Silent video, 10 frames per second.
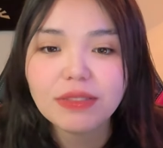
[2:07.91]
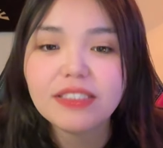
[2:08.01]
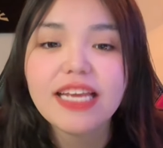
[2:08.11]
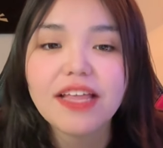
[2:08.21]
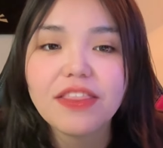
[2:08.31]

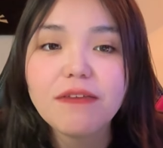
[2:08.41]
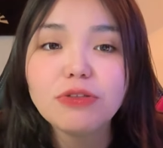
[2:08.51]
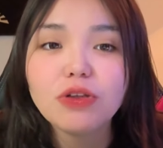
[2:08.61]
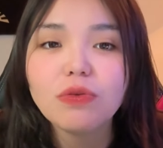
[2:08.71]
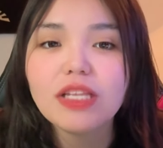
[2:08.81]
but yeah they
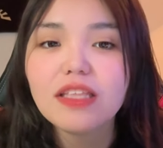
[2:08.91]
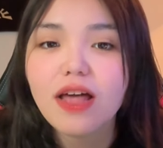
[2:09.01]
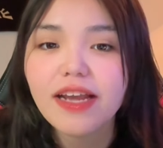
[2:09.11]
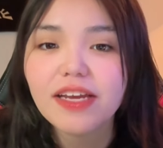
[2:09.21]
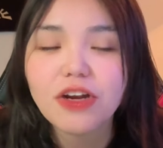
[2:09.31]
were totally
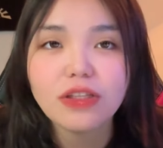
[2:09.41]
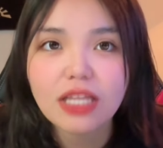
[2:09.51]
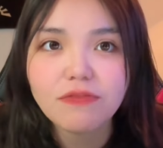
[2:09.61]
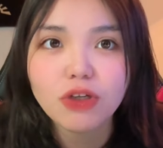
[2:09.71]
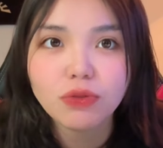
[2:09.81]
lying on
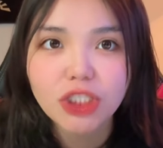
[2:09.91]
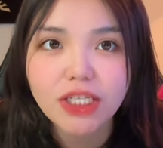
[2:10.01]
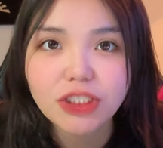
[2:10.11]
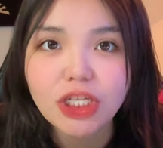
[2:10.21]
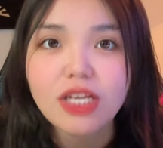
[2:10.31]
Love Don't
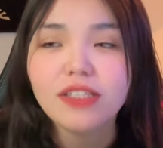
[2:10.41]
Judge